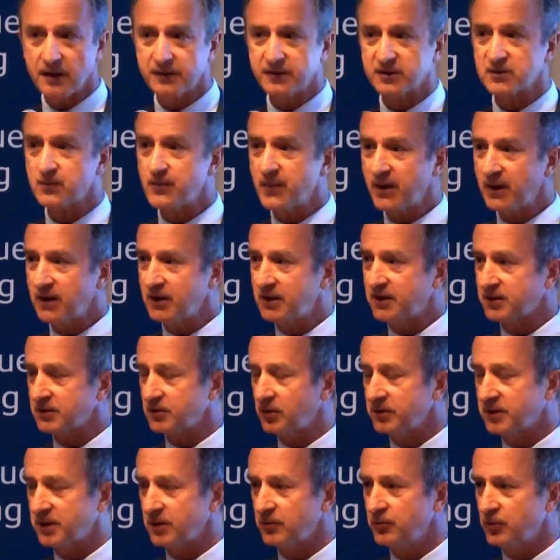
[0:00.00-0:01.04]
that makes
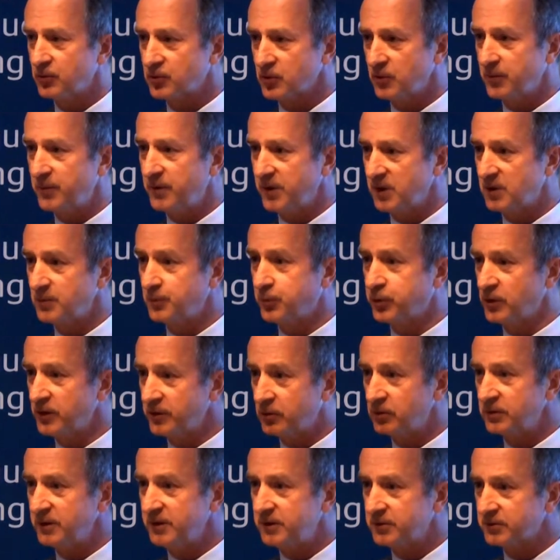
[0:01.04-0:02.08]
also European
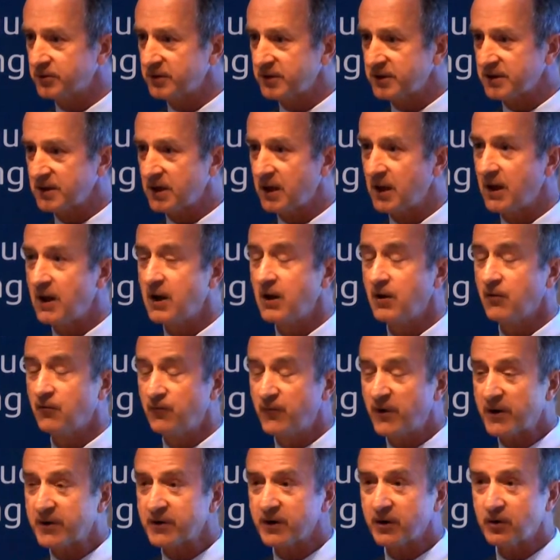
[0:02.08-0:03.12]
political leaders
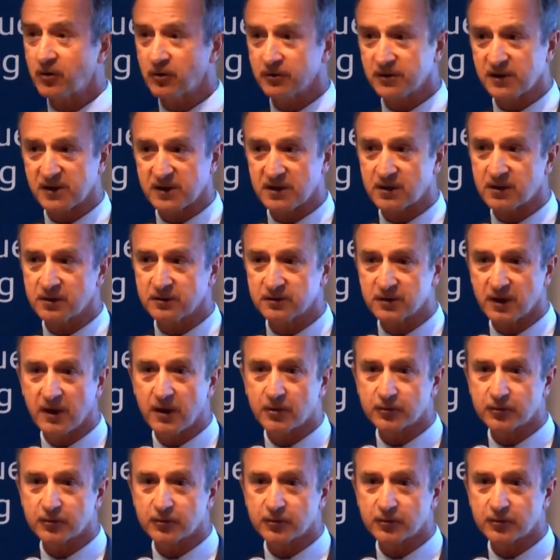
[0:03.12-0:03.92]
very concerned.